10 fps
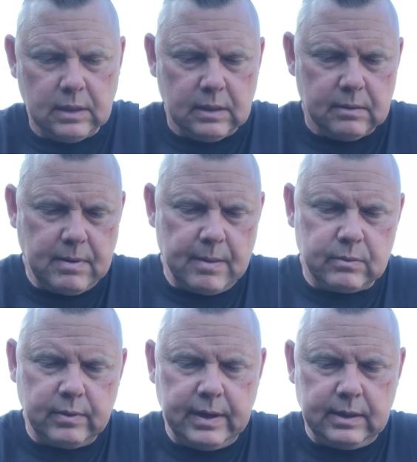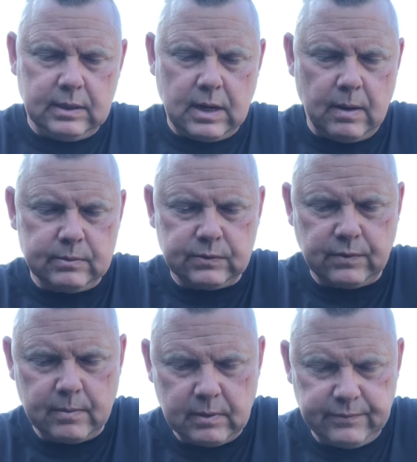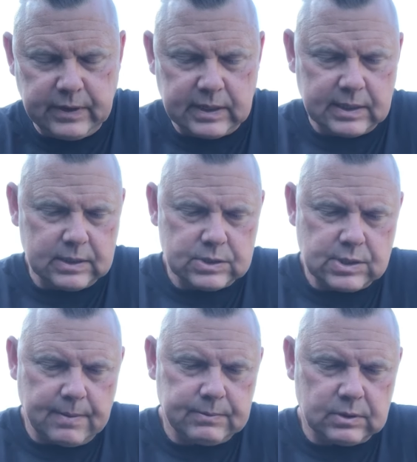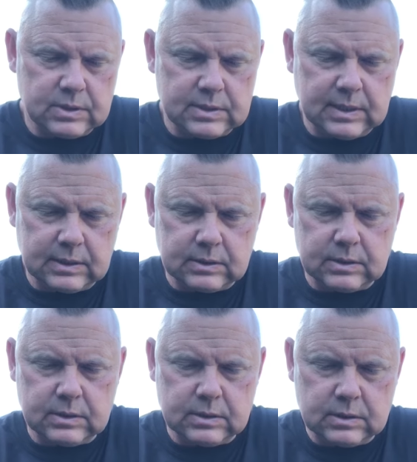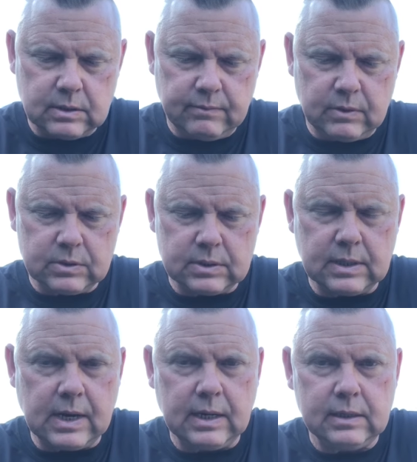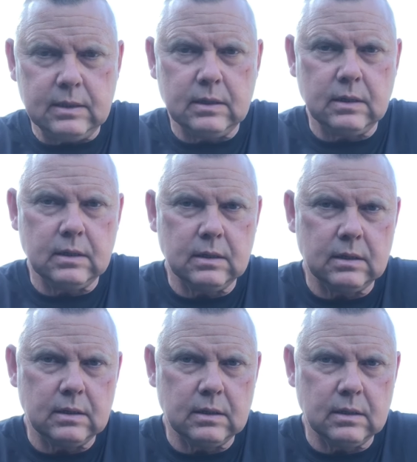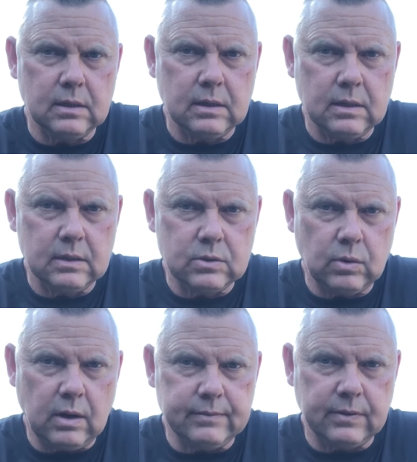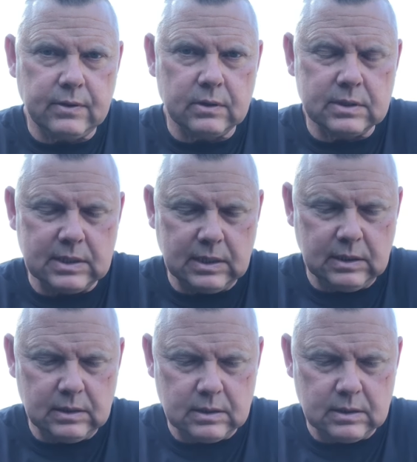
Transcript: Bible reading comes from Leviticus chapter 6, verse 9, 12, and 13.